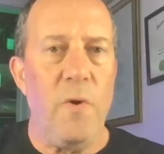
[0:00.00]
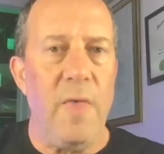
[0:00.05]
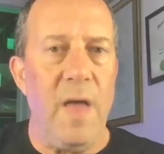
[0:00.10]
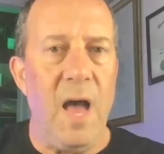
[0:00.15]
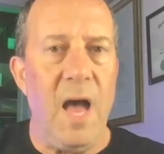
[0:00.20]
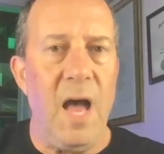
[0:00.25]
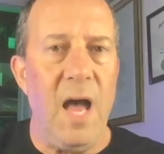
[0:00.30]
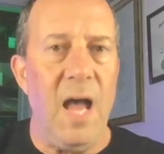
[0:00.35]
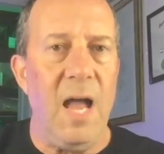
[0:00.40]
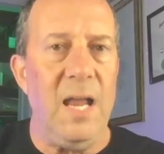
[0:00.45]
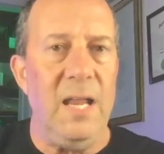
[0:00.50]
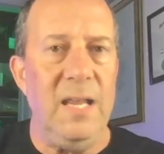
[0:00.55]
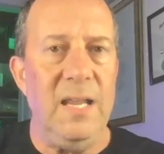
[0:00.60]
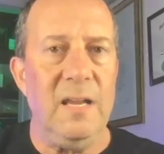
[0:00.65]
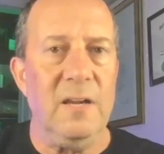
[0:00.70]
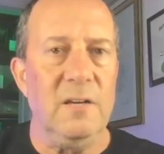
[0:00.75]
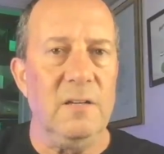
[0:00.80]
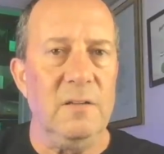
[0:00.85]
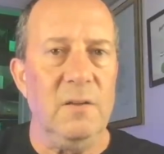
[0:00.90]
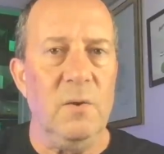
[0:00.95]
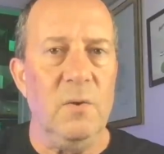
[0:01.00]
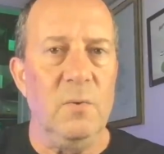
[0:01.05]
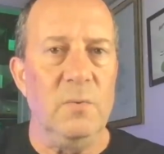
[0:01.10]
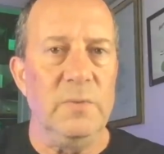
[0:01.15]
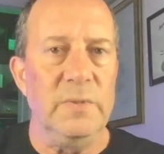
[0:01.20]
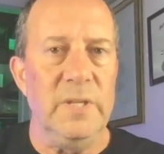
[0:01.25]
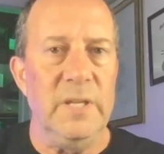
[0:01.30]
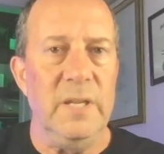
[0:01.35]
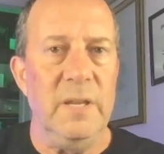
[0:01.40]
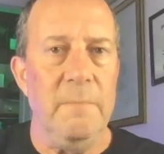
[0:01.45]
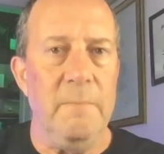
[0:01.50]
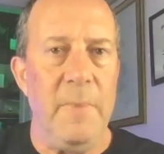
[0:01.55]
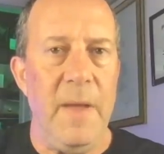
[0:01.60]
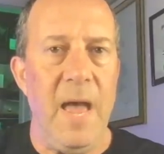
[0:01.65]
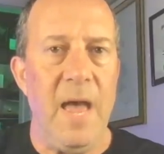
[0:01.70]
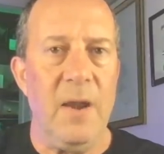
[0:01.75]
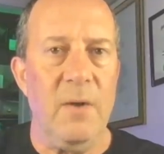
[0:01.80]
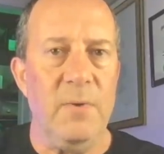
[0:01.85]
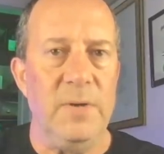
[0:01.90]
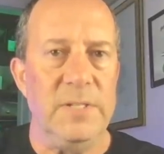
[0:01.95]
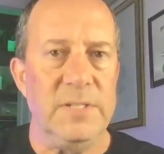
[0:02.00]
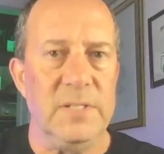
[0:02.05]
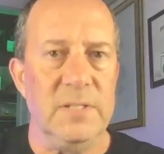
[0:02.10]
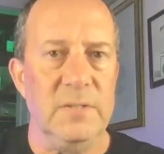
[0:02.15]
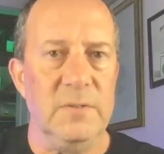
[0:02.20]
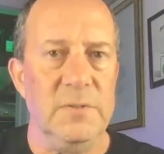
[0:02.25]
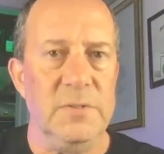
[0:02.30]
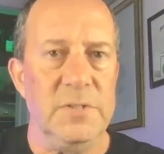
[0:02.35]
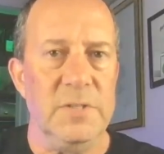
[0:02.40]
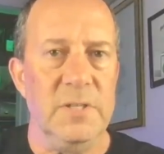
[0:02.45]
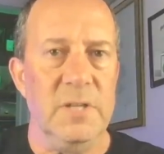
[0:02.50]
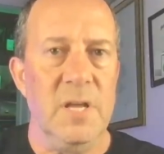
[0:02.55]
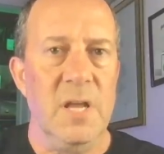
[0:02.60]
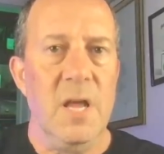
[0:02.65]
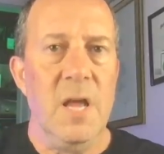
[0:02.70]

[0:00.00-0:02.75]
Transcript: the high nickel only battery solution.